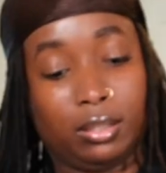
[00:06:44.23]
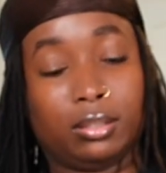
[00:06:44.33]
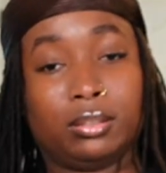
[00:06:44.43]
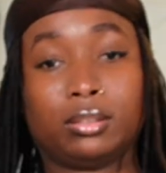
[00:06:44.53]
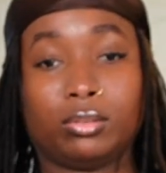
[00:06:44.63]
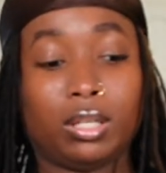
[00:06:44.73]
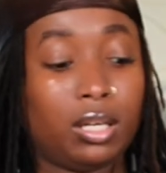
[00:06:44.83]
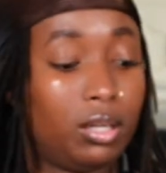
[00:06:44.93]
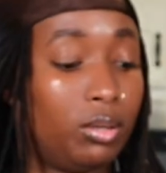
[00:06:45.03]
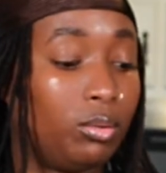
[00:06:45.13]
So
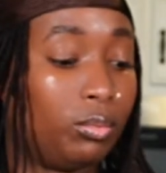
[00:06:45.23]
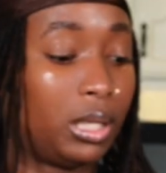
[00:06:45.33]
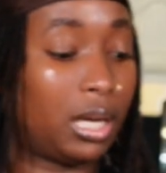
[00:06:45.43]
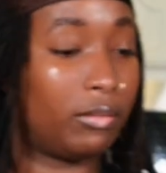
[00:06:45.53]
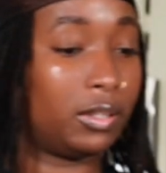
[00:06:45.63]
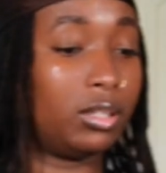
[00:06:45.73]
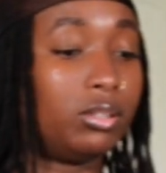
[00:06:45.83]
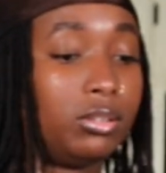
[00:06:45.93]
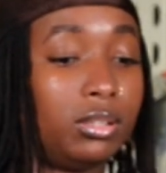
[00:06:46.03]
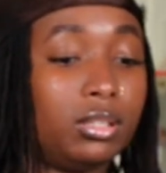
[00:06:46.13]
now we have it
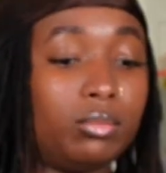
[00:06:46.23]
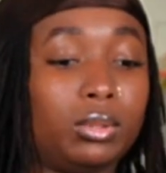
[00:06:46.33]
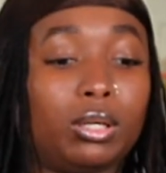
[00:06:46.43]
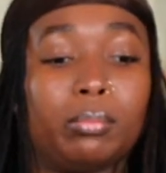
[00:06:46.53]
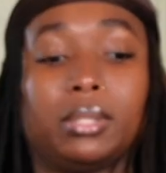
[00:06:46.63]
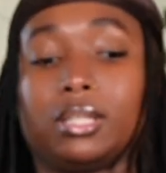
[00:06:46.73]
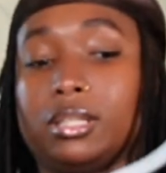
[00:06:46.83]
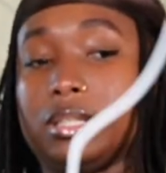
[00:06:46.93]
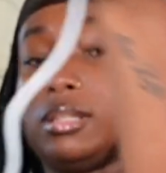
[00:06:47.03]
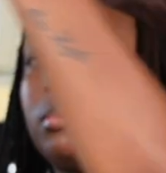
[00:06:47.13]
on, we're gonna plug it
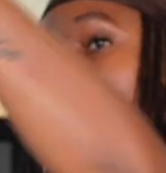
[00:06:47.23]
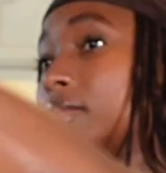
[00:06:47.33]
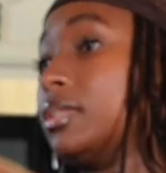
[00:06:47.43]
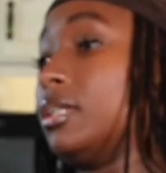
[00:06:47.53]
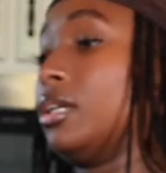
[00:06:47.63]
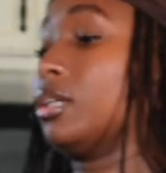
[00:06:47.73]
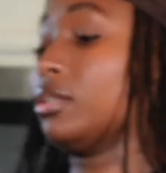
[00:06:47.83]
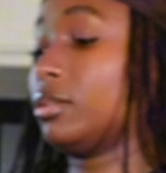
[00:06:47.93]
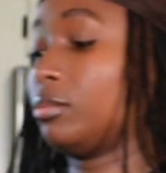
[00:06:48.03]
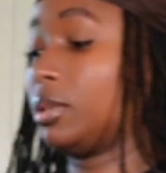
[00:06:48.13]
up, or
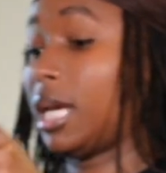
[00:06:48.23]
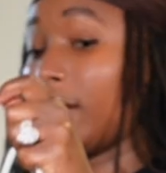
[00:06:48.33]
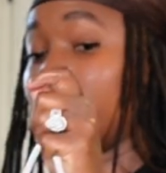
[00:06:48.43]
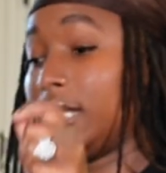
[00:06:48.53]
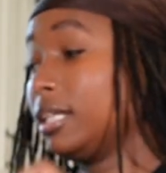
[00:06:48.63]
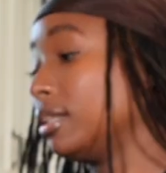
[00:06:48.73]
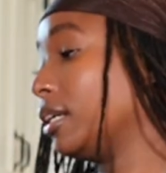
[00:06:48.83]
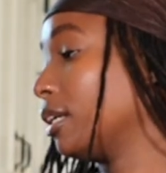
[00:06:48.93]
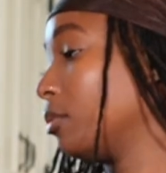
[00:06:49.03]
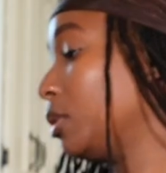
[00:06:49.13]
we have it in
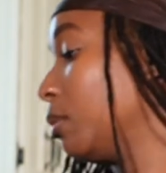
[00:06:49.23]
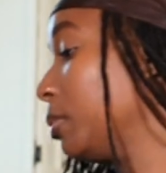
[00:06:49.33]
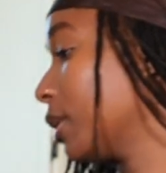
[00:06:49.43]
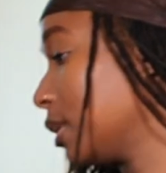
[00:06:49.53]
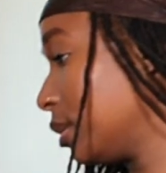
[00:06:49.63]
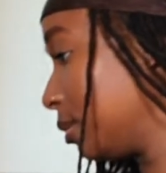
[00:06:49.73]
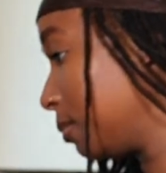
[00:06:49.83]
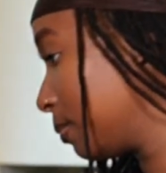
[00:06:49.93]
there and we're gonna plug it up.